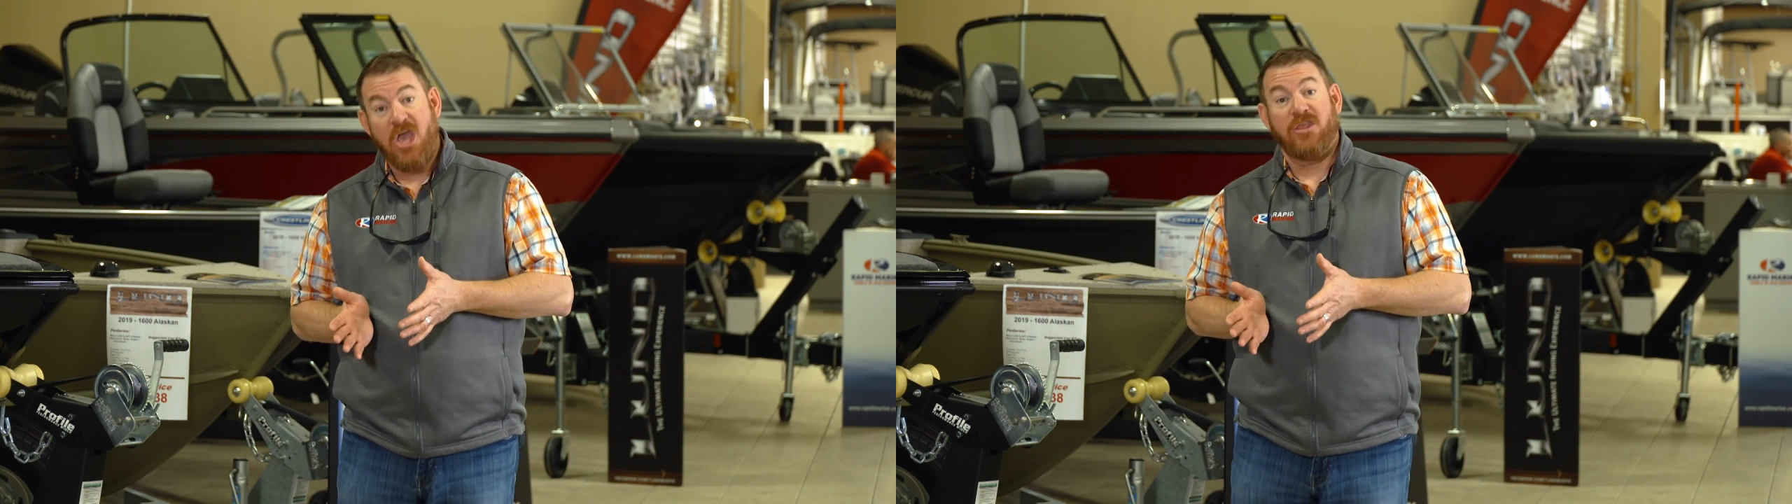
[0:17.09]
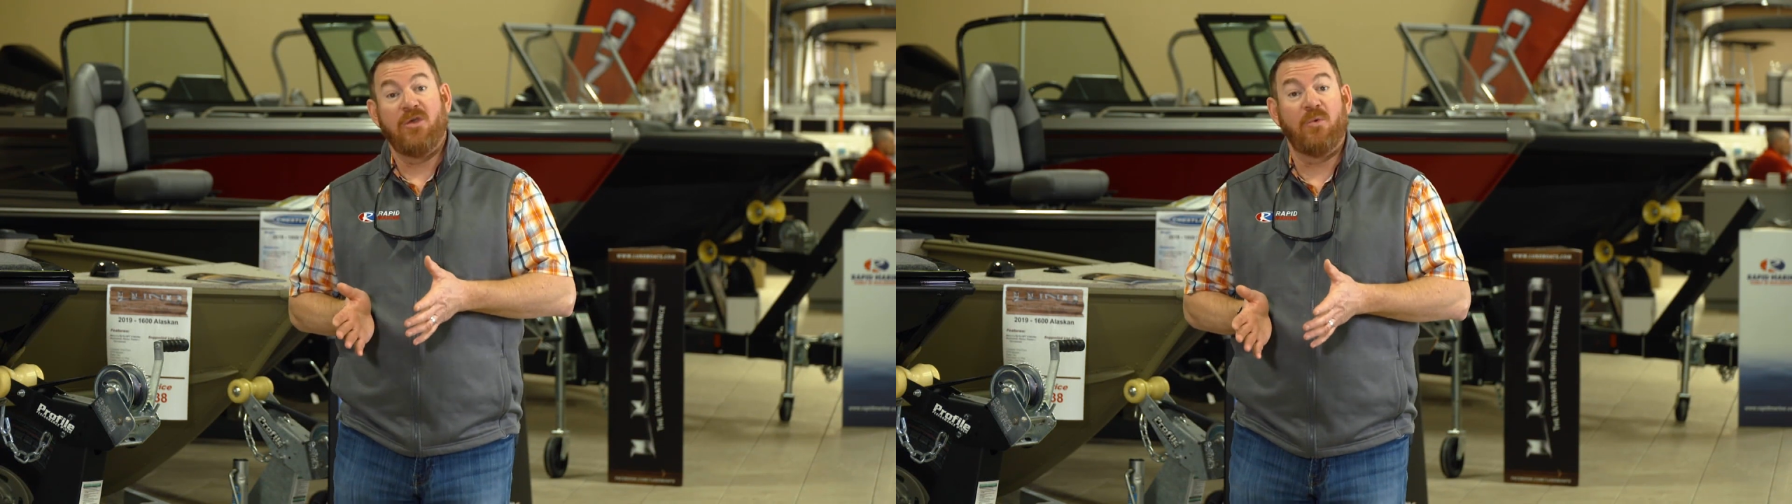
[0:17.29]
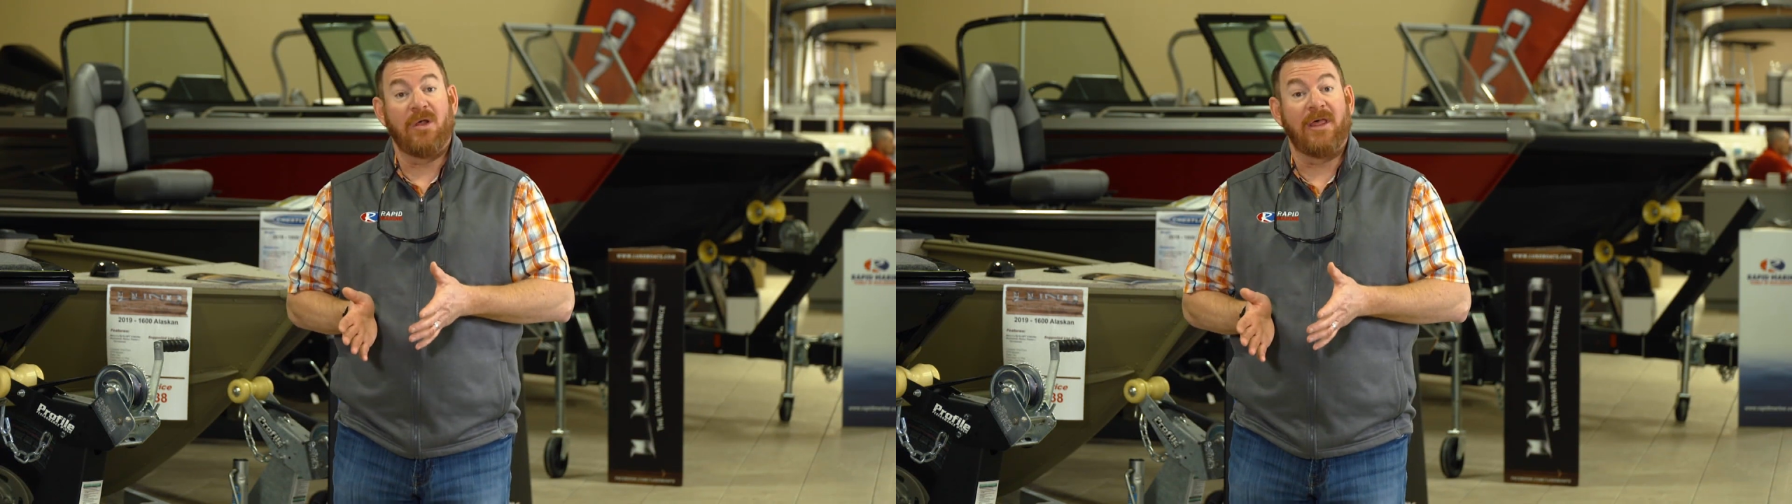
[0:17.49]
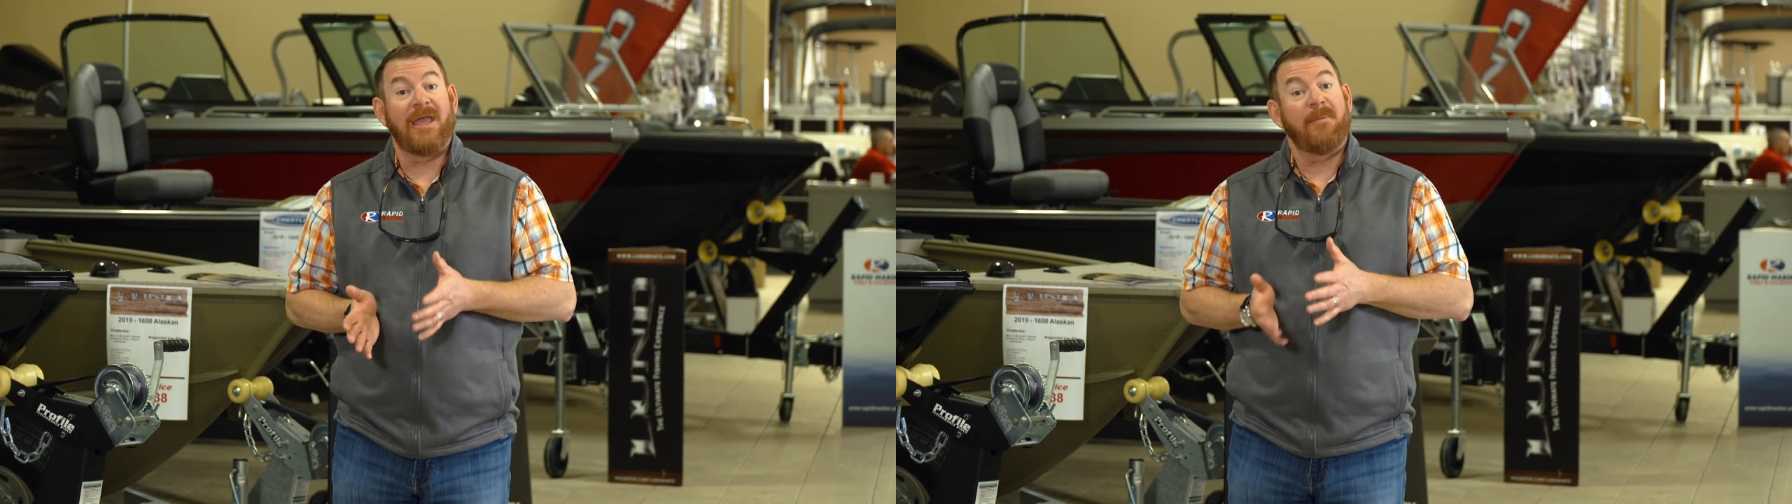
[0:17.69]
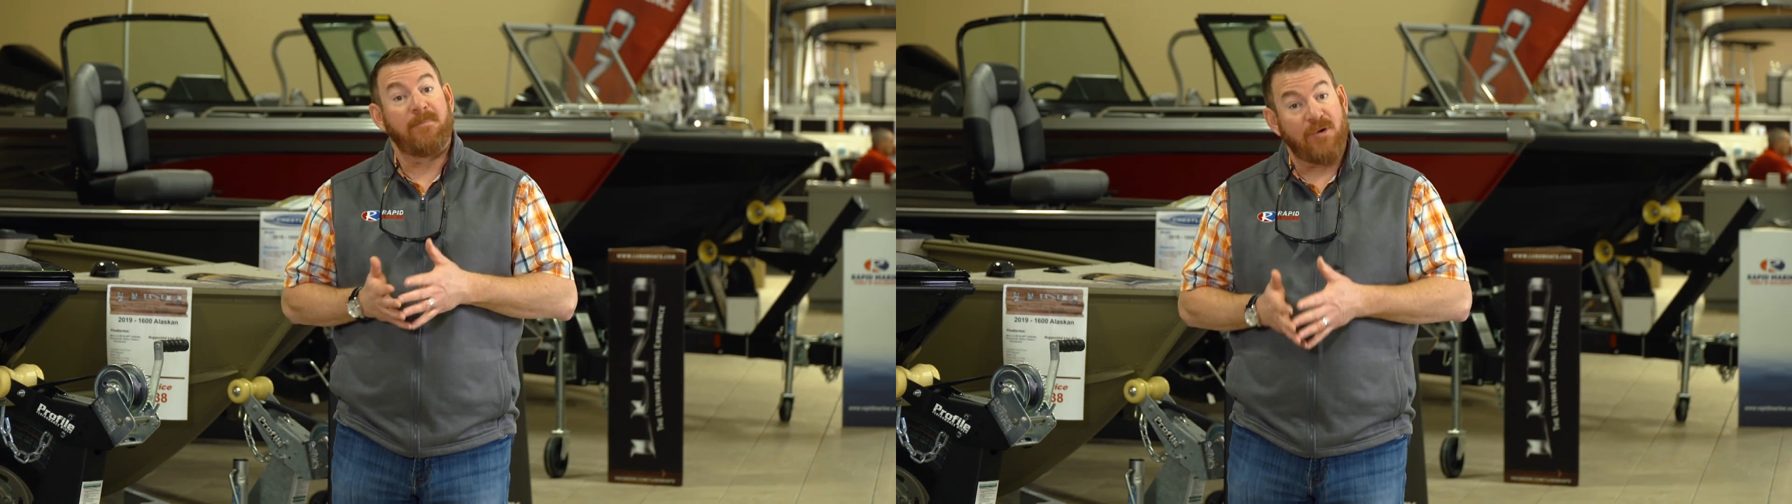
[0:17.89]
you will
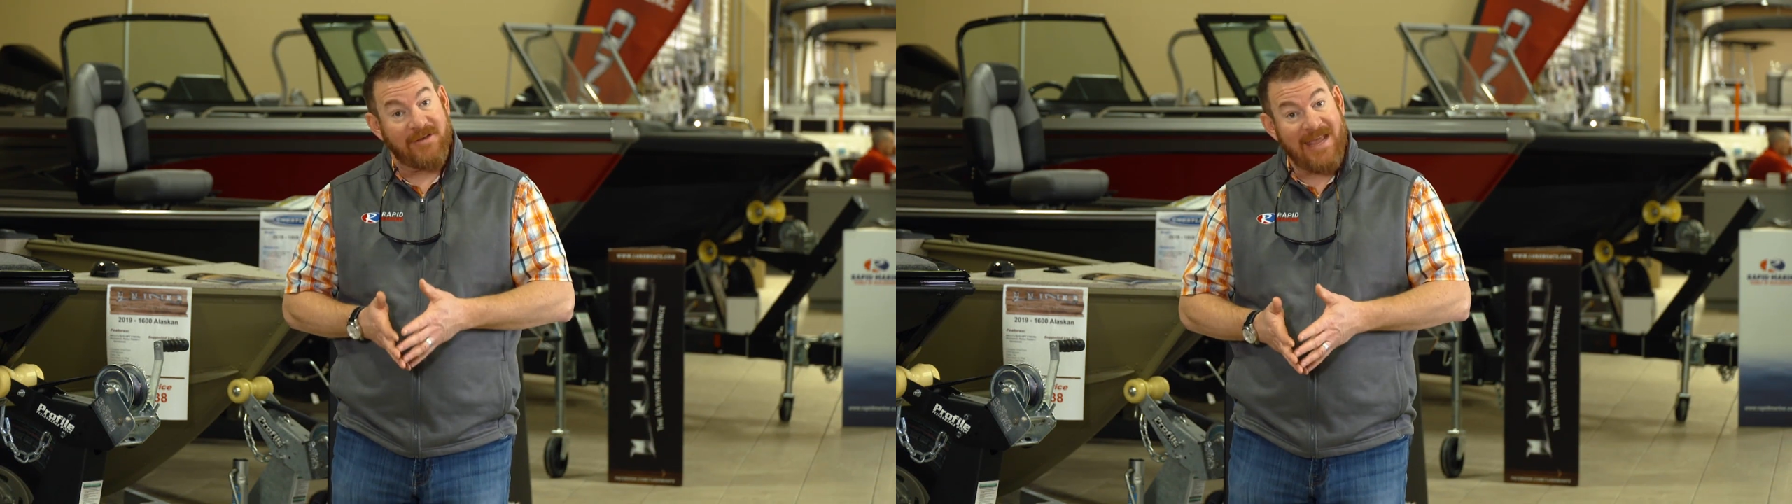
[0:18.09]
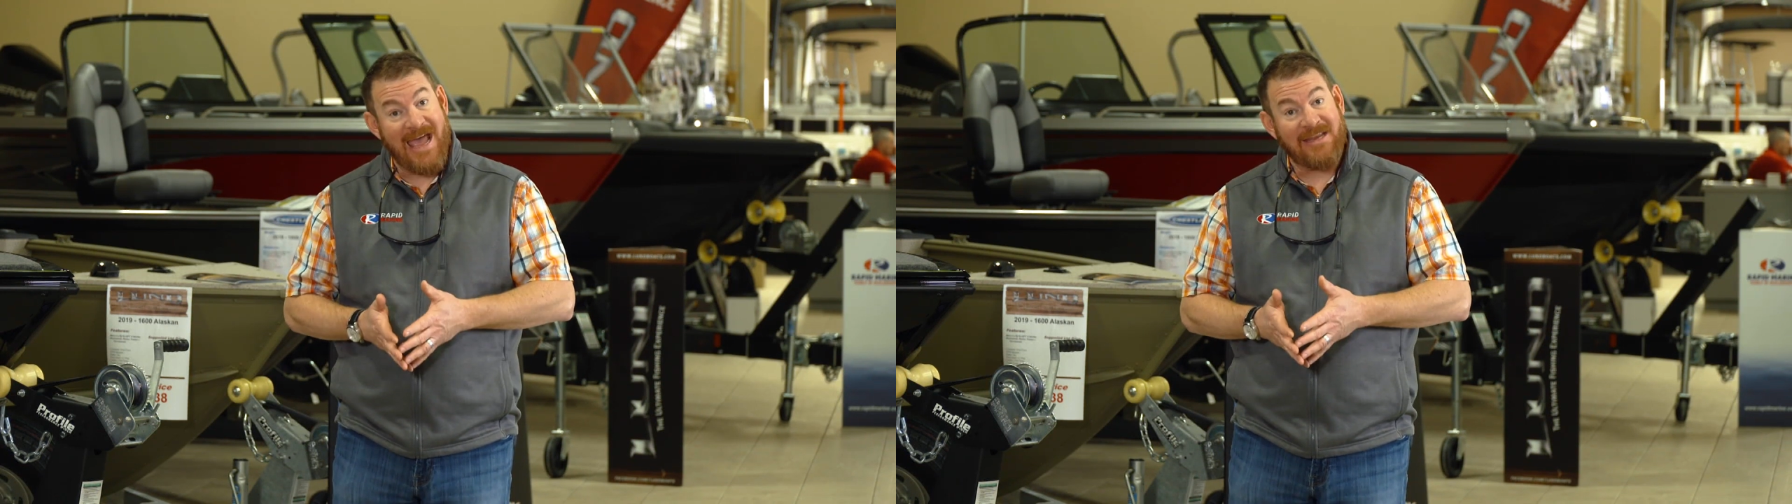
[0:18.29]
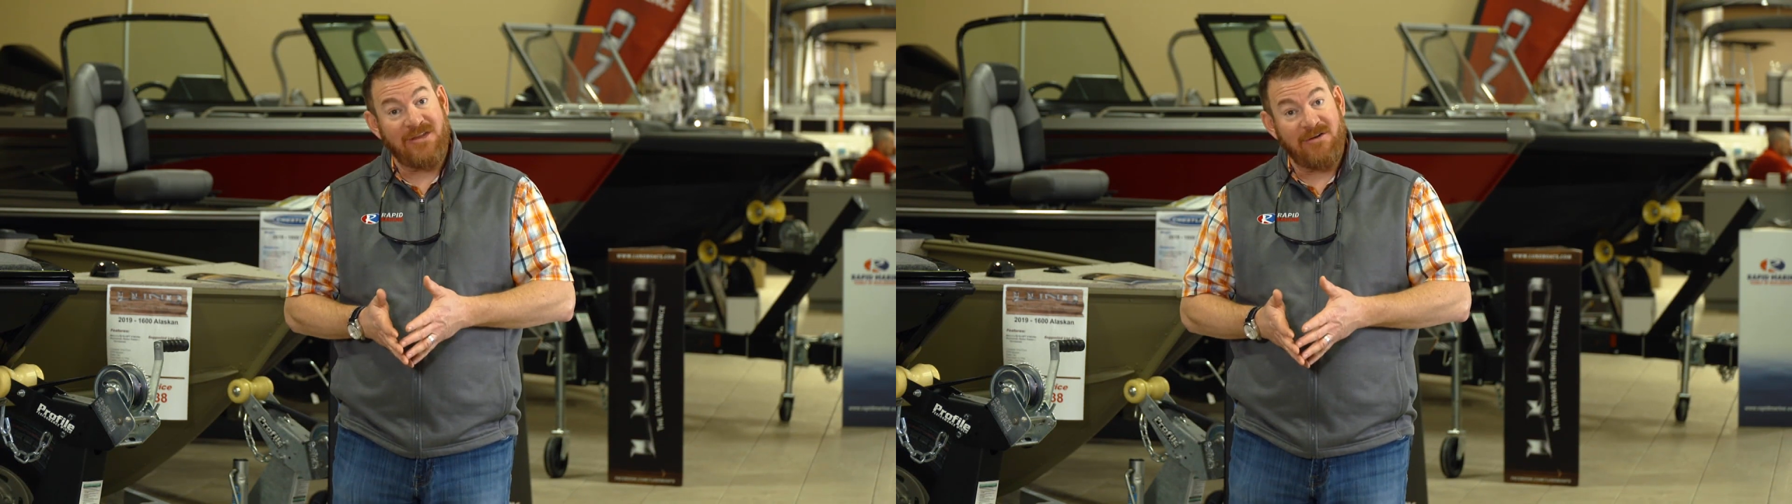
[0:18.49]
protect